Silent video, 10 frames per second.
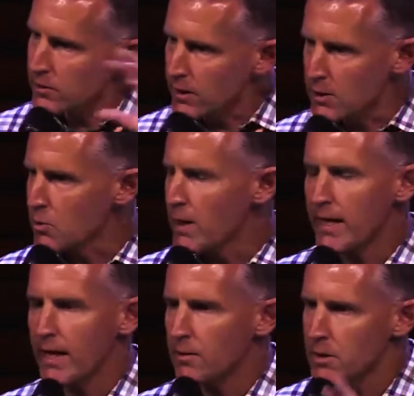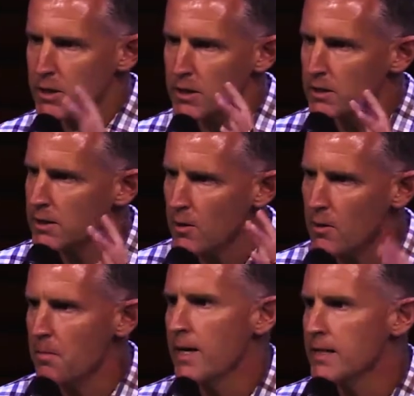this weekend was just so
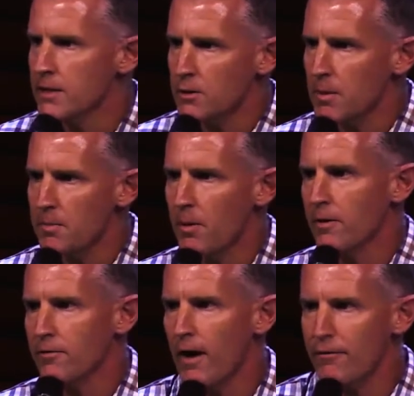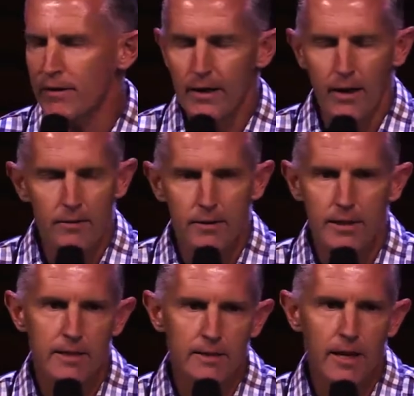amazing to be part of Life Encounter
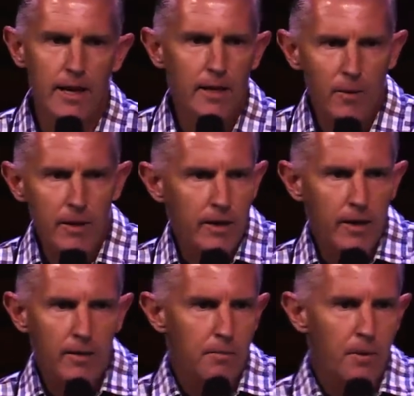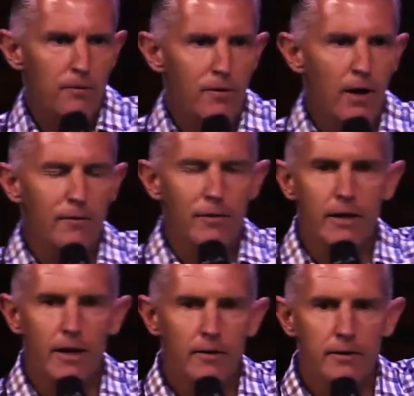yesterday. Anyone here part of Life
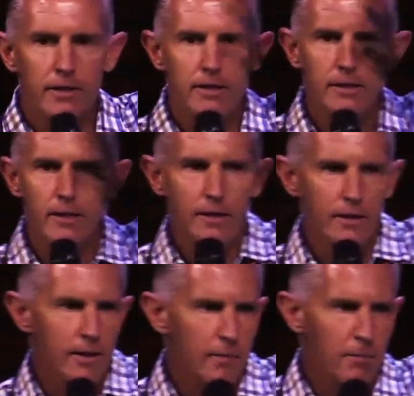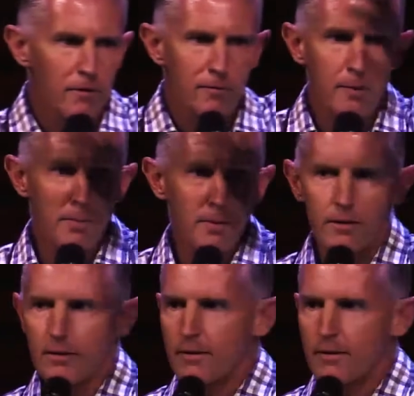Encounter yesterday? A couple of people.